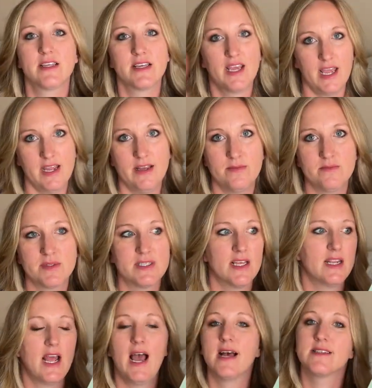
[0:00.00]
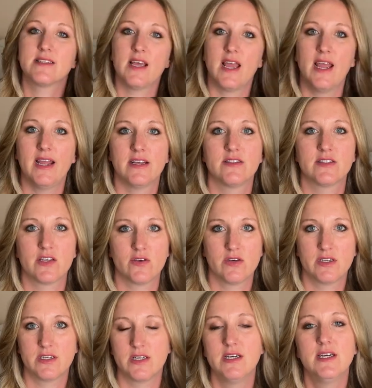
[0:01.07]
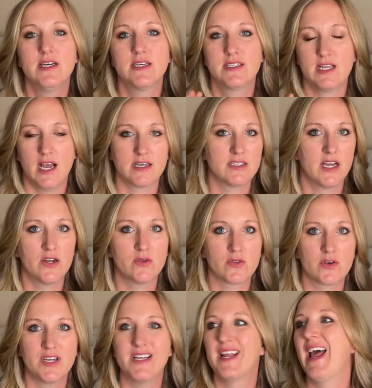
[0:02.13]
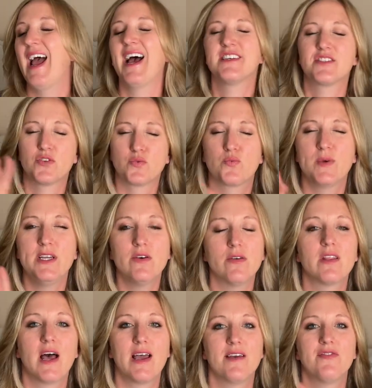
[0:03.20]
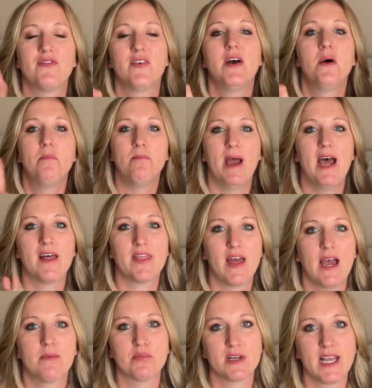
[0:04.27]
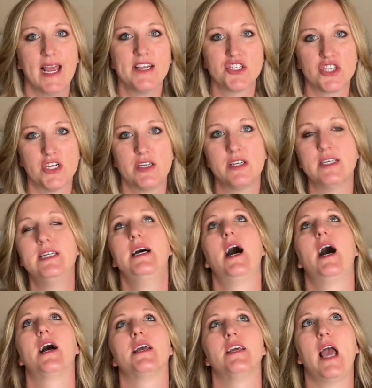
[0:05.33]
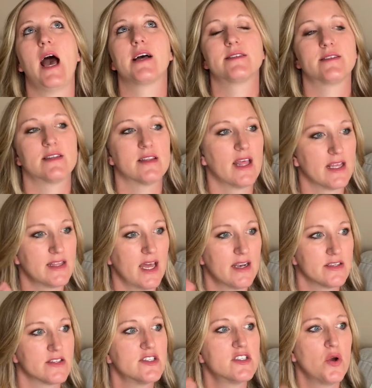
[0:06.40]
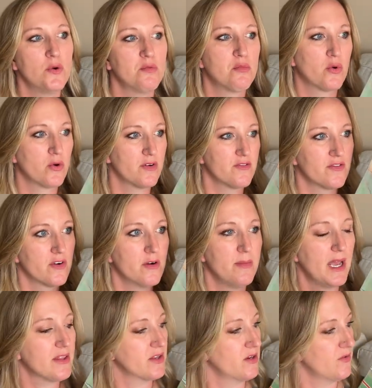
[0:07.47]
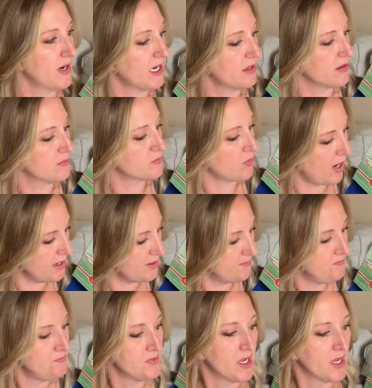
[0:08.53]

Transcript: the games, it has the hands-on tactile learning, it has the real life math application. Yes, like that is so important for a math curriculum, right?